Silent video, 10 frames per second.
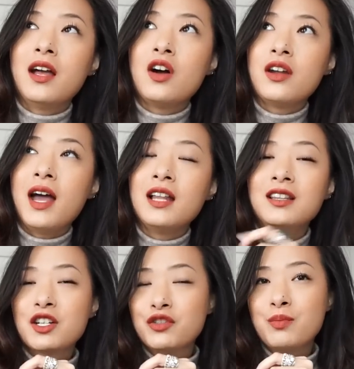I got it at
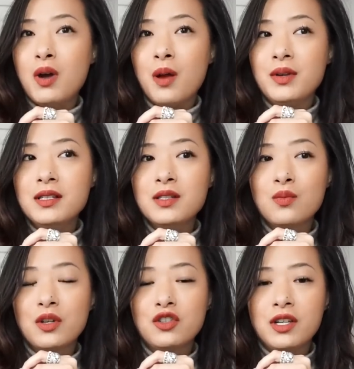Luxury Promise,
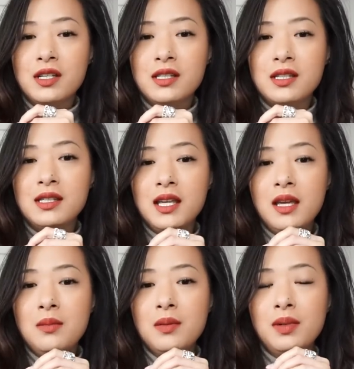which is the
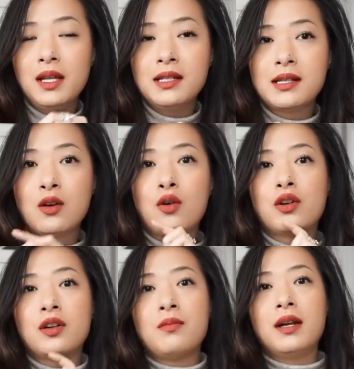same place I
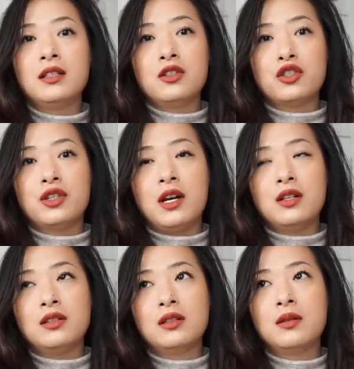ordered my little
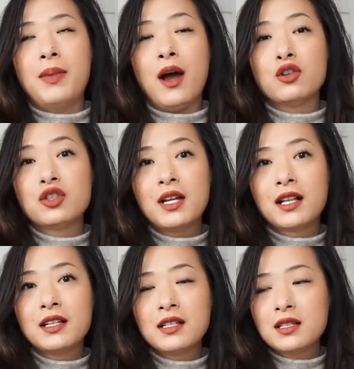Chanel pouch
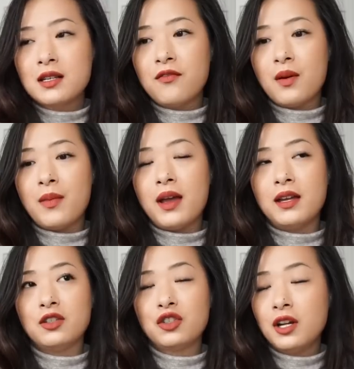necklace from
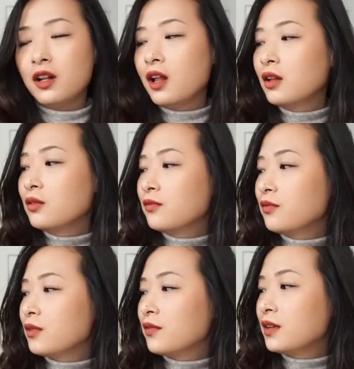my Chanel haul
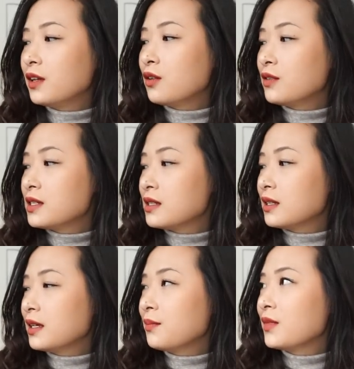video
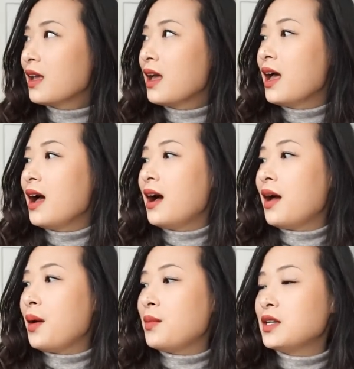recently.
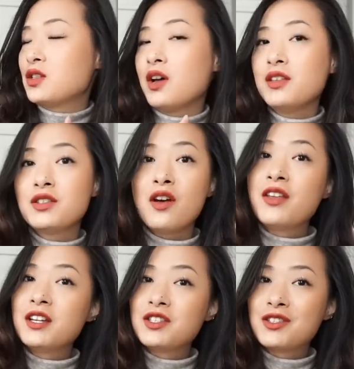I saw this on
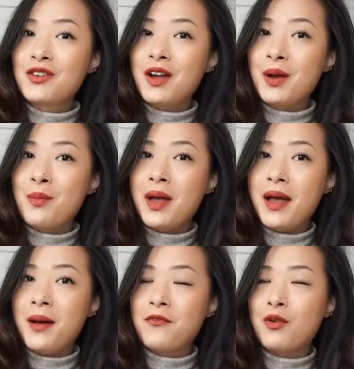the Instagram
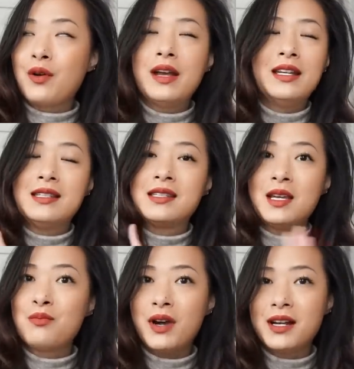for an
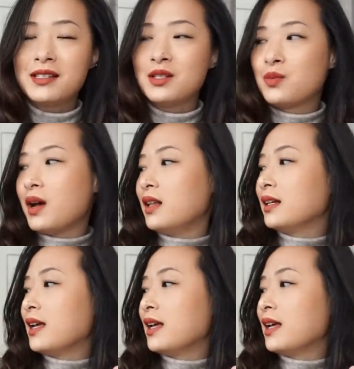insane price as well,